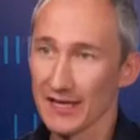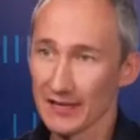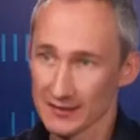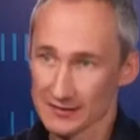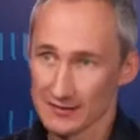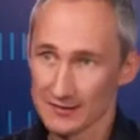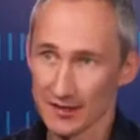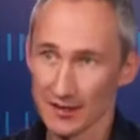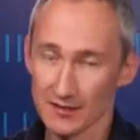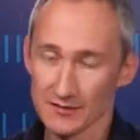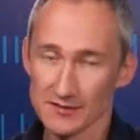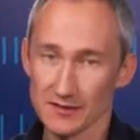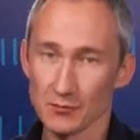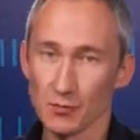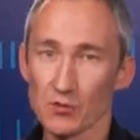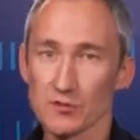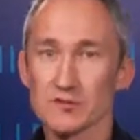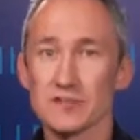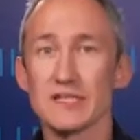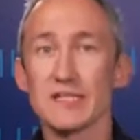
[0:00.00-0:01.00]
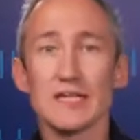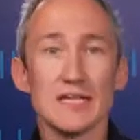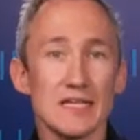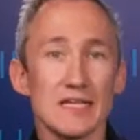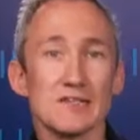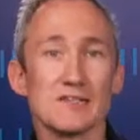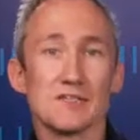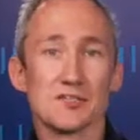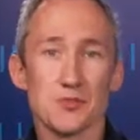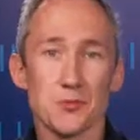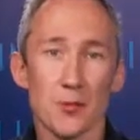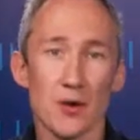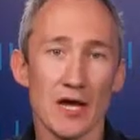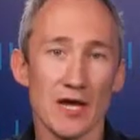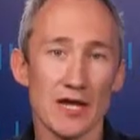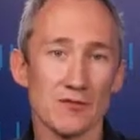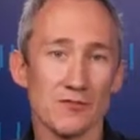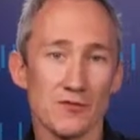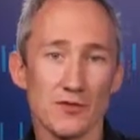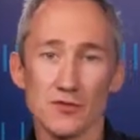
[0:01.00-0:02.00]
started, what's the easiest
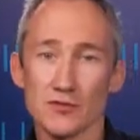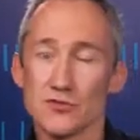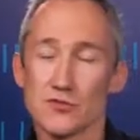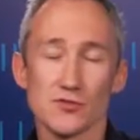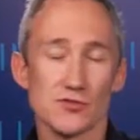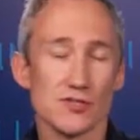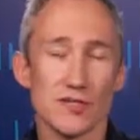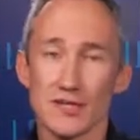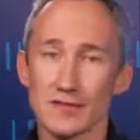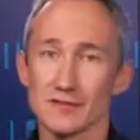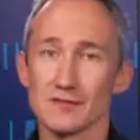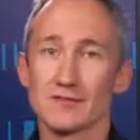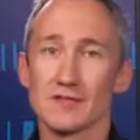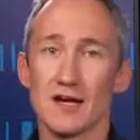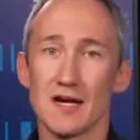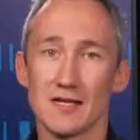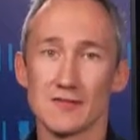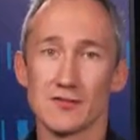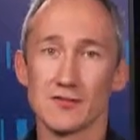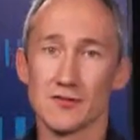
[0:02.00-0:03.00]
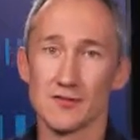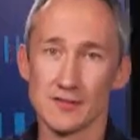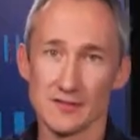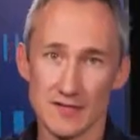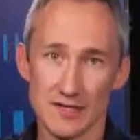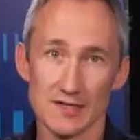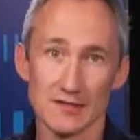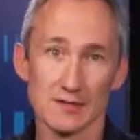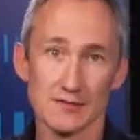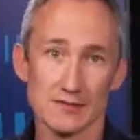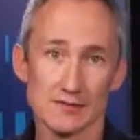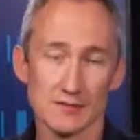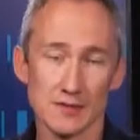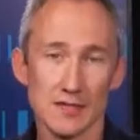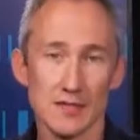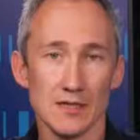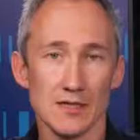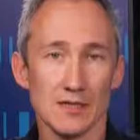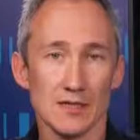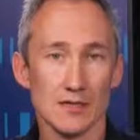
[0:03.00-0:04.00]
way for you to just kick the tires on containers?
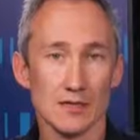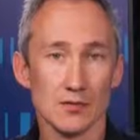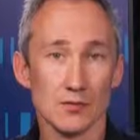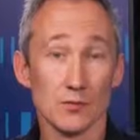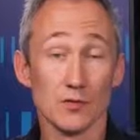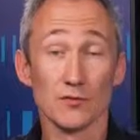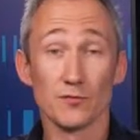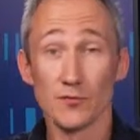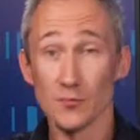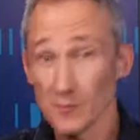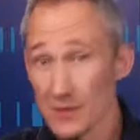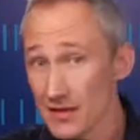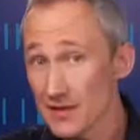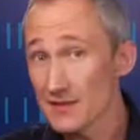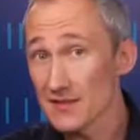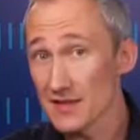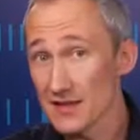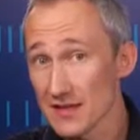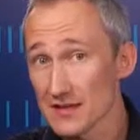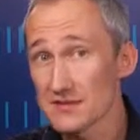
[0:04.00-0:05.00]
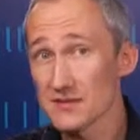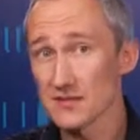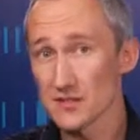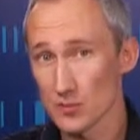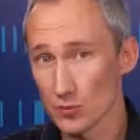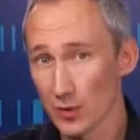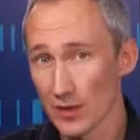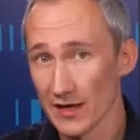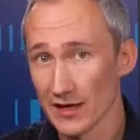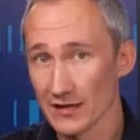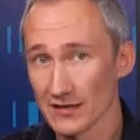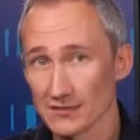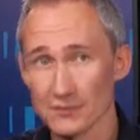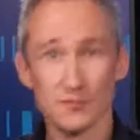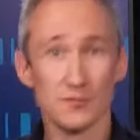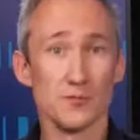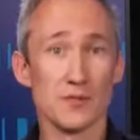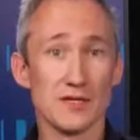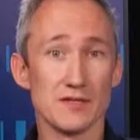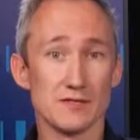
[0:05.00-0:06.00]
Well, for me, the easiest way is
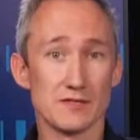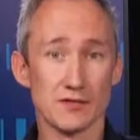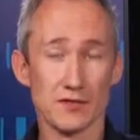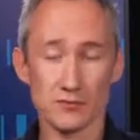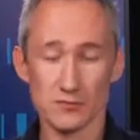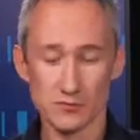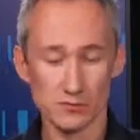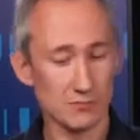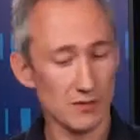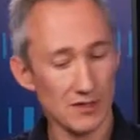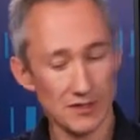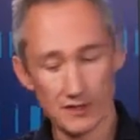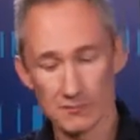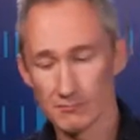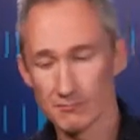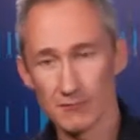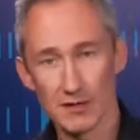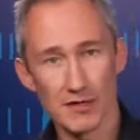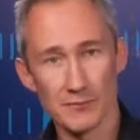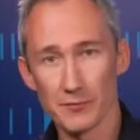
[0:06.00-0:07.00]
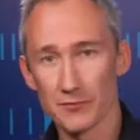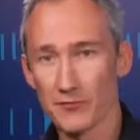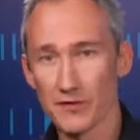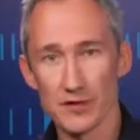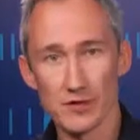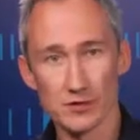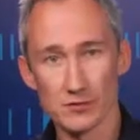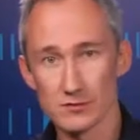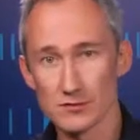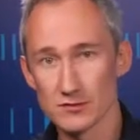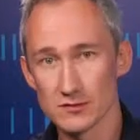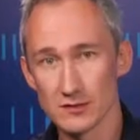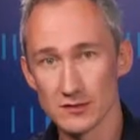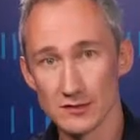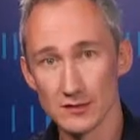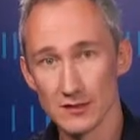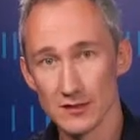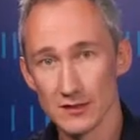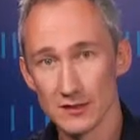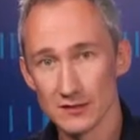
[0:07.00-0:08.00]
for me to go to my Hyper-V host,
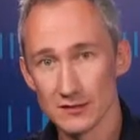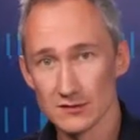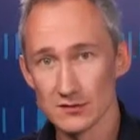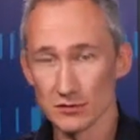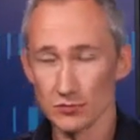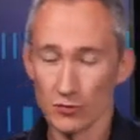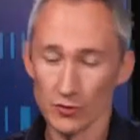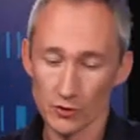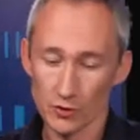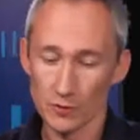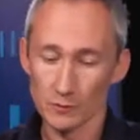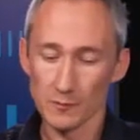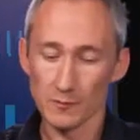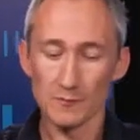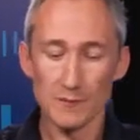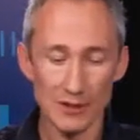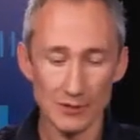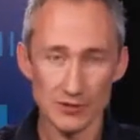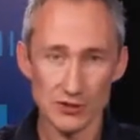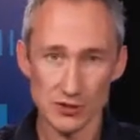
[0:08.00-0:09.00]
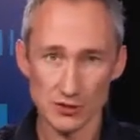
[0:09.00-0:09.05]
to run a couple of PowerShell